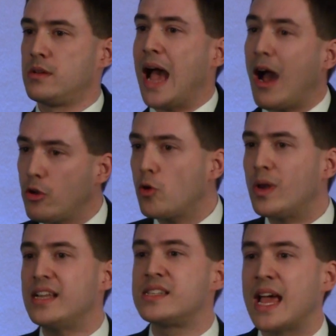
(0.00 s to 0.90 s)
How long will
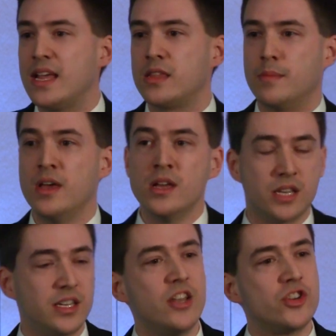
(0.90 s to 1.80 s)
it take them to
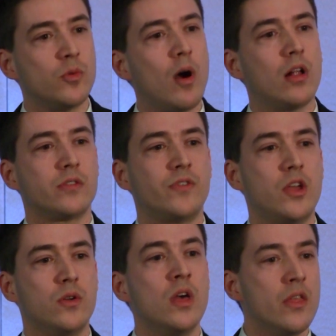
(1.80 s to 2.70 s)
ditch a worldview